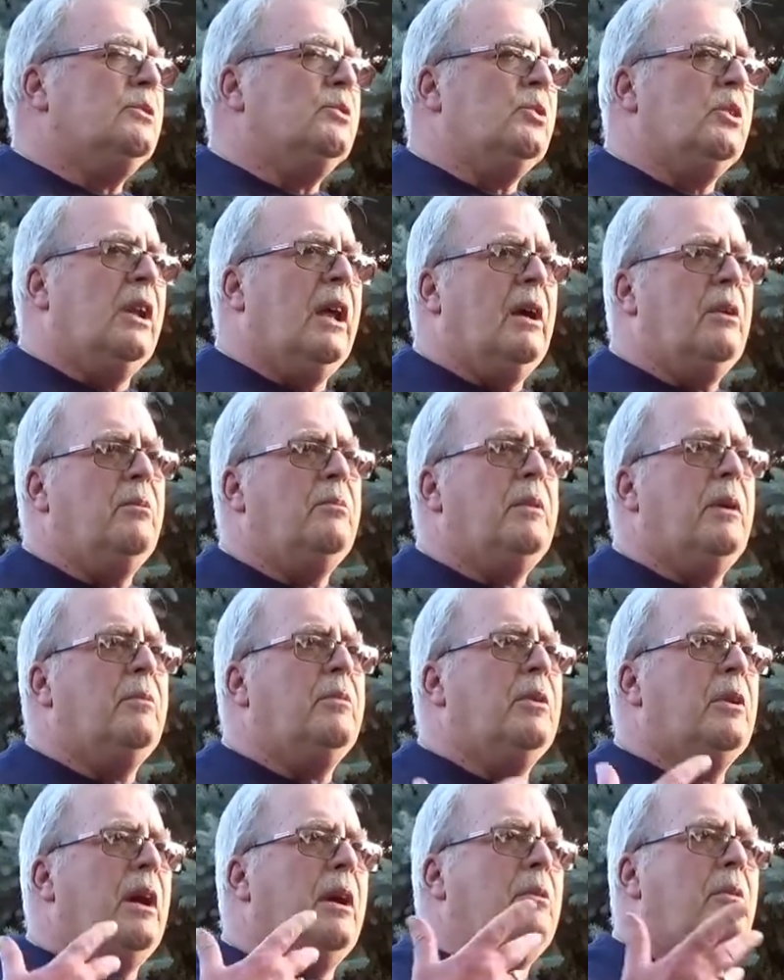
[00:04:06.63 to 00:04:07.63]
Well, I
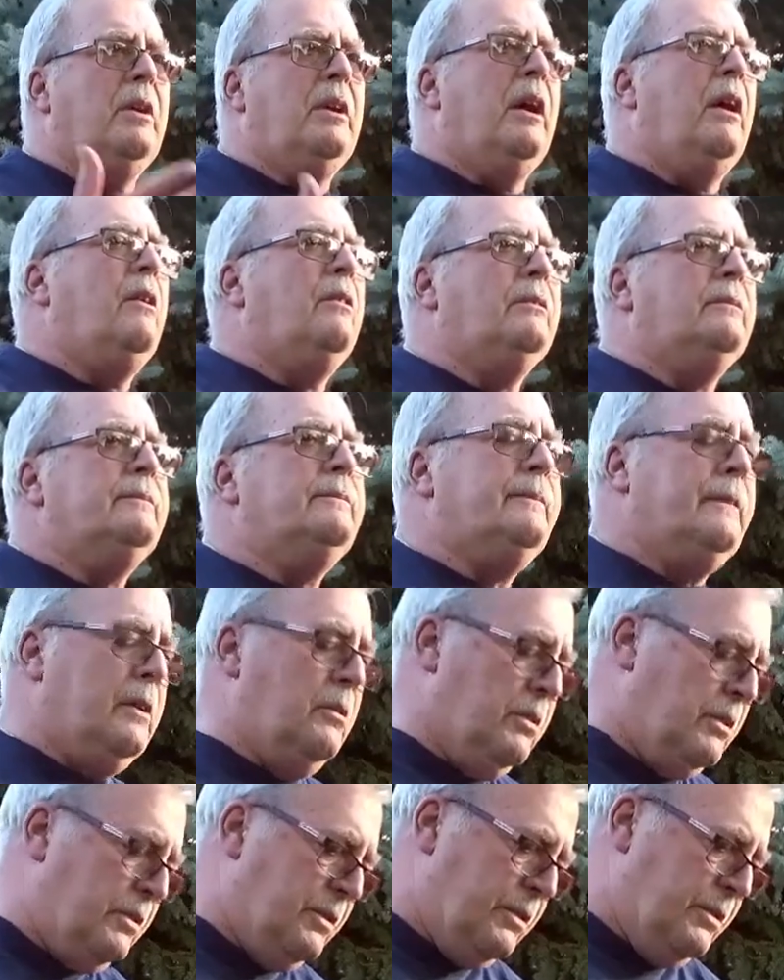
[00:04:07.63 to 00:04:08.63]
remember I went out and it
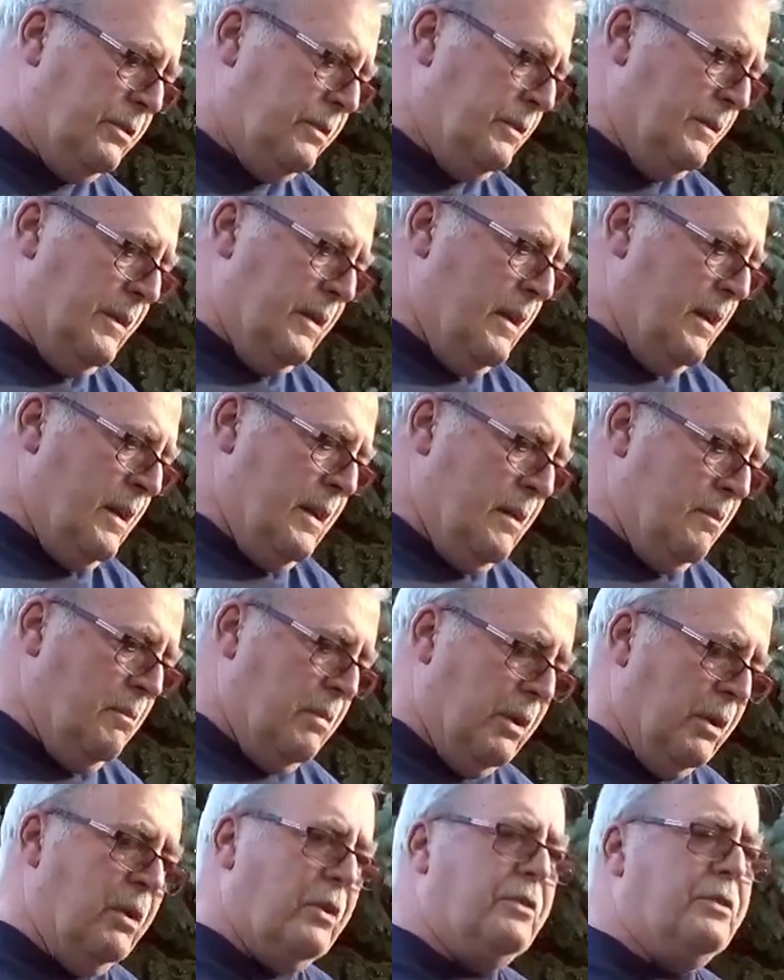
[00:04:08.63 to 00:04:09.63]
was
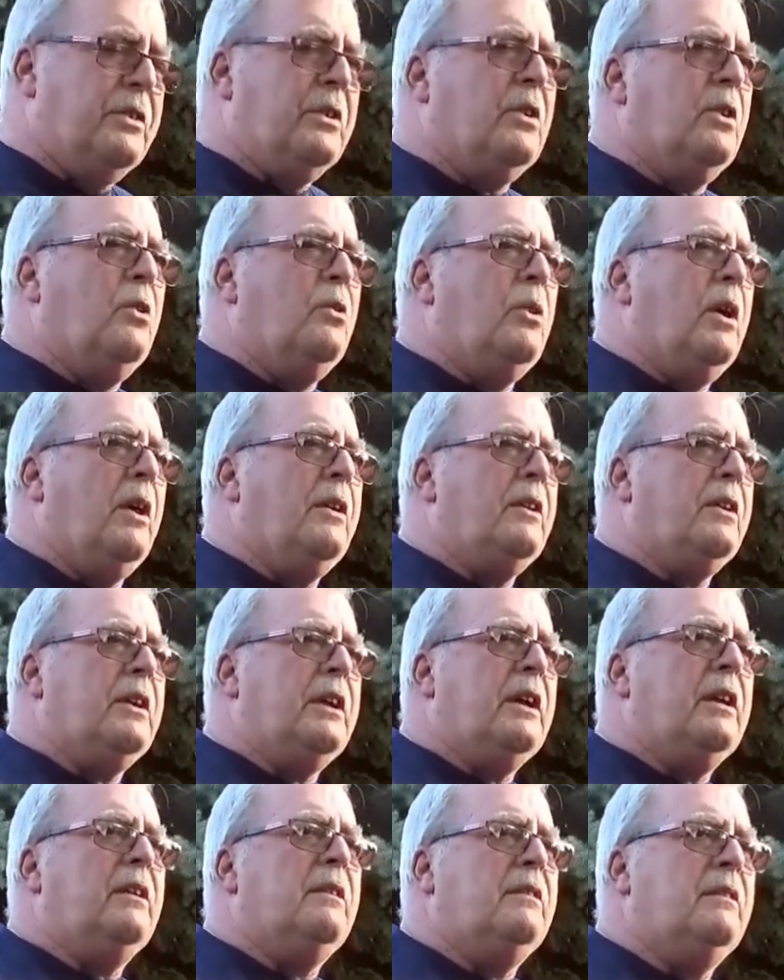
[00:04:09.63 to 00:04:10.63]
below zero weather,
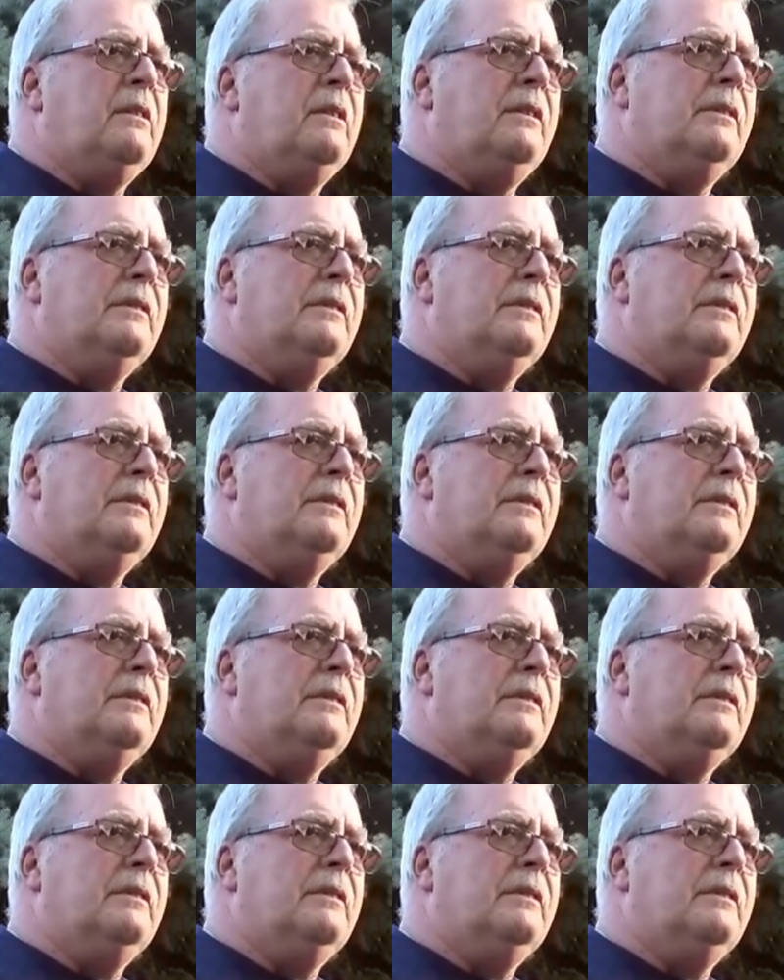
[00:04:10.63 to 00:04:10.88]
getting